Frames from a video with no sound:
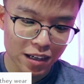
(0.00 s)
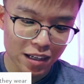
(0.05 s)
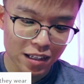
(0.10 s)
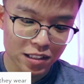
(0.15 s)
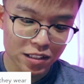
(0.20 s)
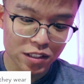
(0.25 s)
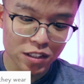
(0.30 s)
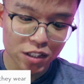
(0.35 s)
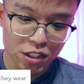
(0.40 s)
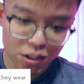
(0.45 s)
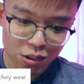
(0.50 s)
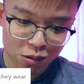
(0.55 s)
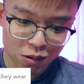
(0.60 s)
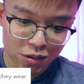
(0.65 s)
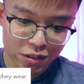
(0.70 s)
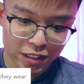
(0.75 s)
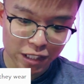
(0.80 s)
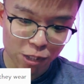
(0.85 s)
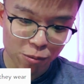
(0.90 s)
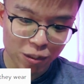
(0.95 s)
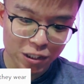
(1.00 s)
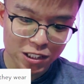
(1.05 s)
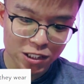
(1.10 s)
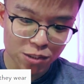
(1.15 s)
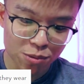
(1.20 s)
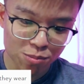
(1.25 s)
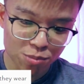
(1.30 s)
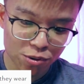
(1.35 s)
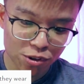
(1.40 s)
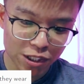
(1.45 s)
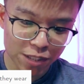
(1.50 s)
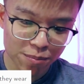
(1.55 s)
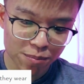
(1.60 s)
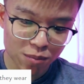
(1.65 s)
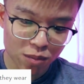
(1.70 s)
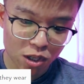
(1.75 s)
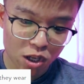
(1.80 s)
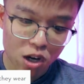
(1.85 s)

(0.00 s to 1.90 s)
They're cute, they wear Supreme,